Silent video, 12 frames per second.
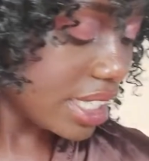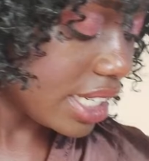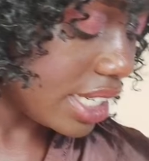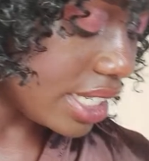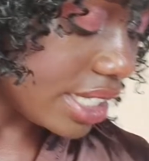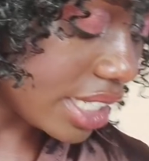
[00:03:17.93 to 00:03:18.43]

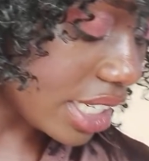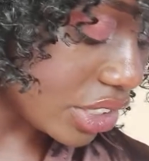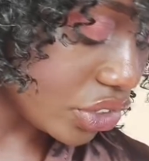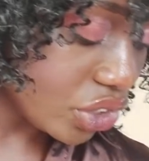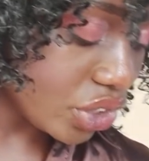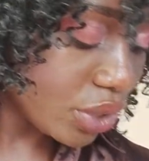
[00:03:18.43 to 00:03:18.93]
And
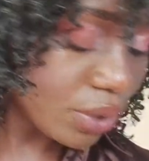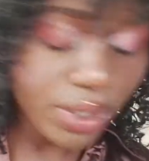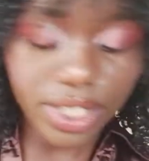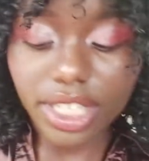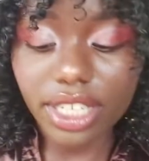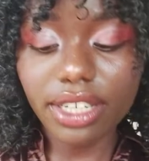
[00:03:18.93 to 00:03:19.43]
she
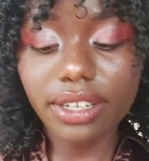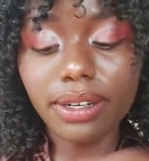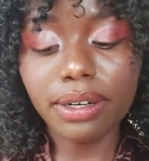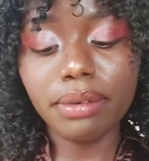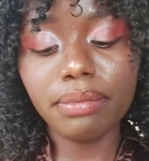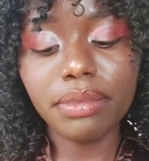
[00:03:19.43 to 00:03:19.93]
ordered
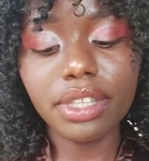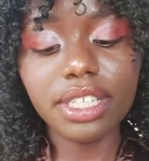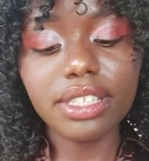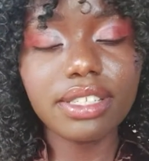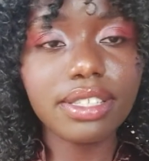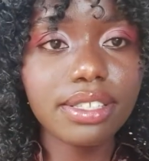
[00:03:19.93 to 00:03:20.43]

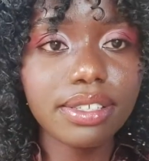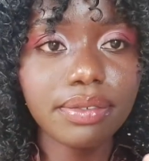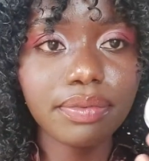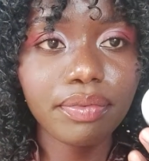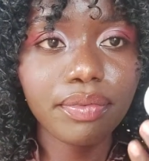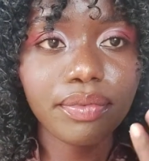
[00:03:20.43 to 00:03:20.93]
these
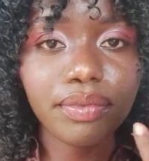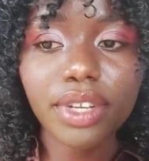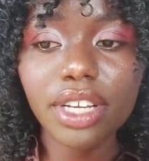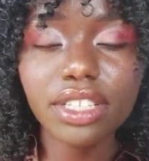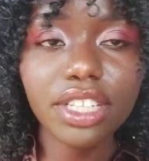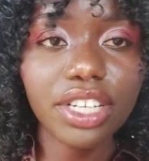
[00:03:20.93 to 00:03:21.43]

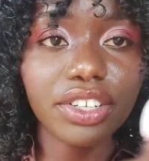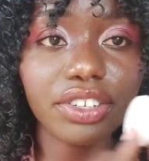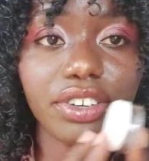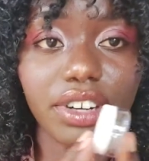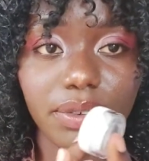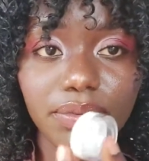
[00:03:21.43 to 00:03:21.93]
10
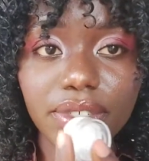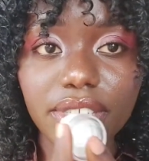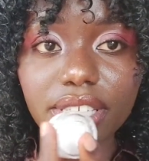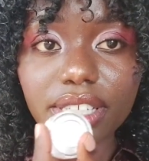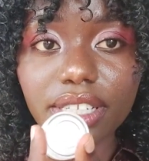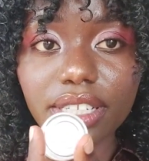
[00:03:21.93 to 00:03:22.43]
grams